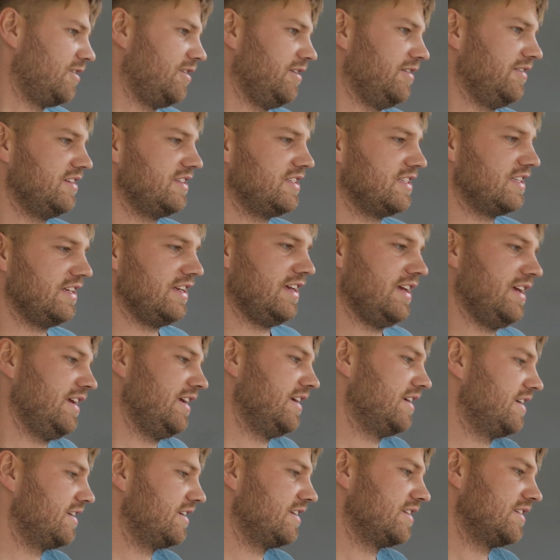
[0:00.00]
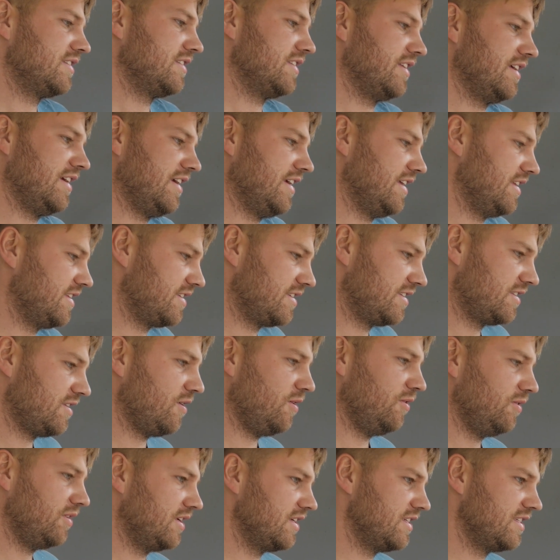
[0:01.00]
Obviously, like, it's
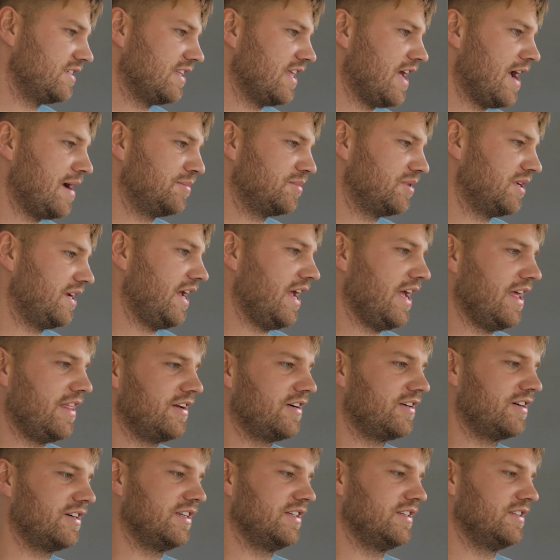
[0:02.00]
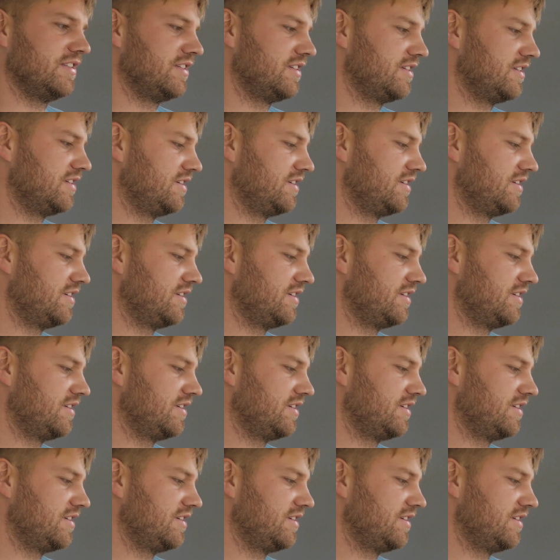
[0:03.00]
totally slapped together and